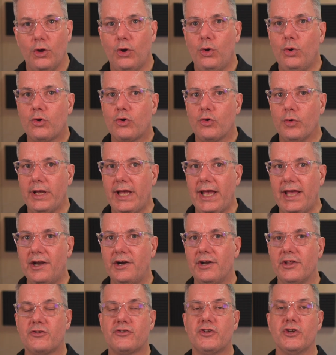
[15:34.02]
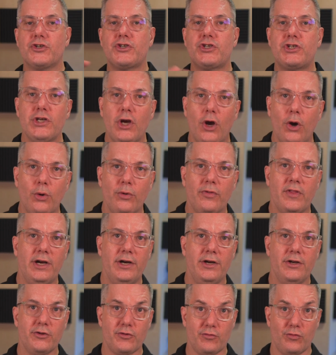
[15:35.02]
who created it to show that
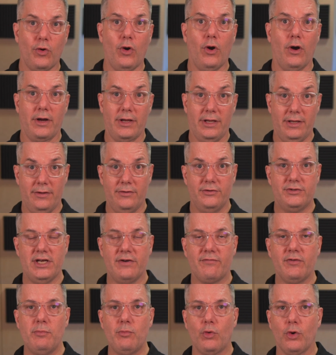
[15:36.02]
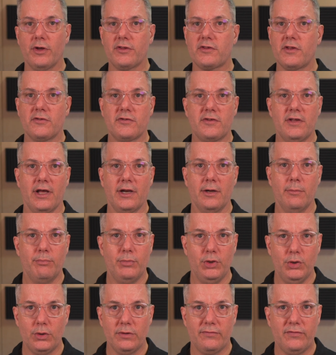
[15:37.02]
it is wrong. Jeffrey Morris has done a
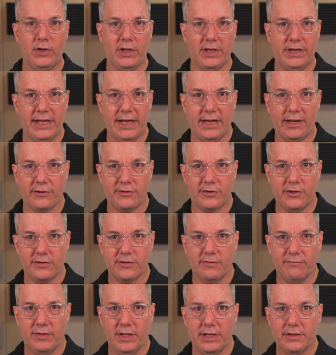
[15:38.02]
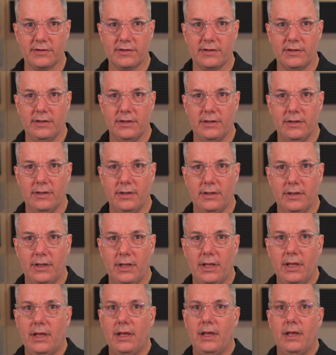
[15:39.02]
beautiful analysis of this.
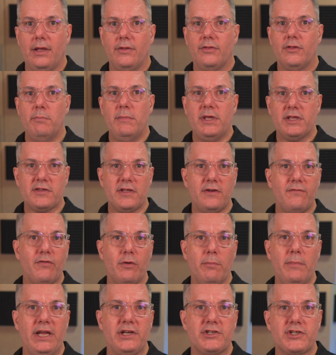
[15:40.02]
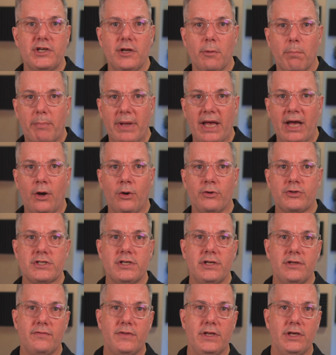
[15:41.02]
The misinformation about
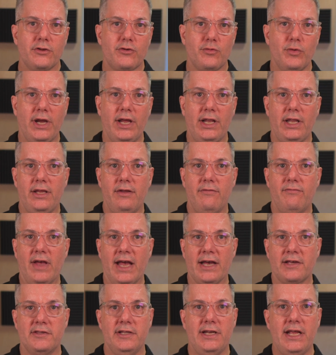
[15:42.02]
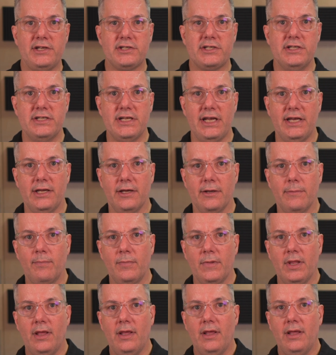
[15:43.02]
the Israeli vaccination data
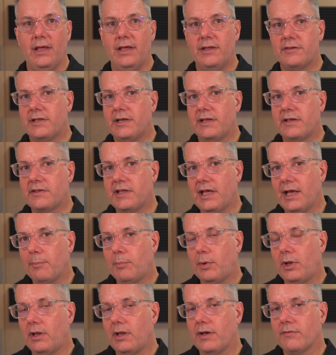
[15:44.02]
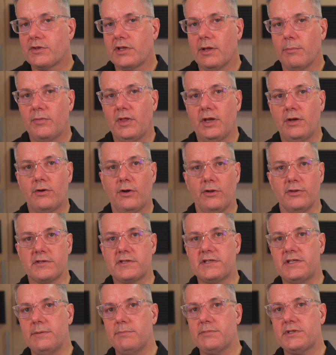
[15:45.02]
is an example of something called
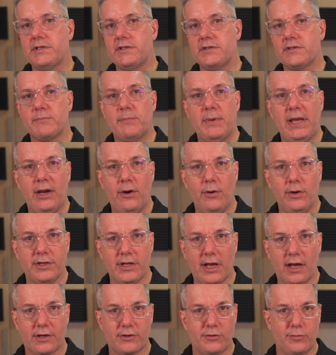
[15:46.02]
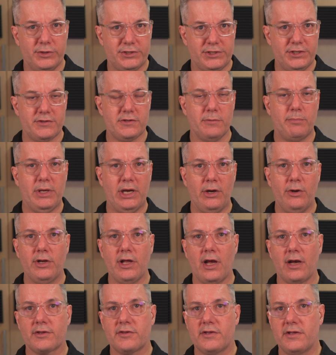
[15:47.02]
Simpson's paradox, which is a
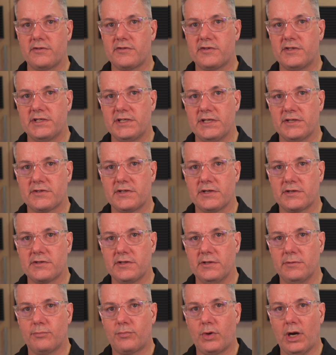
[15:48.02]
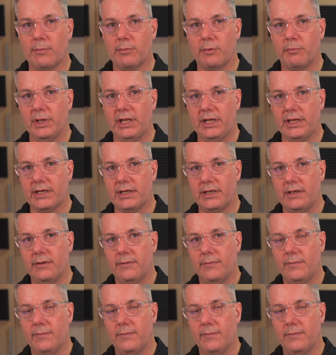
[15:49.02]
paradox in statistics and probability.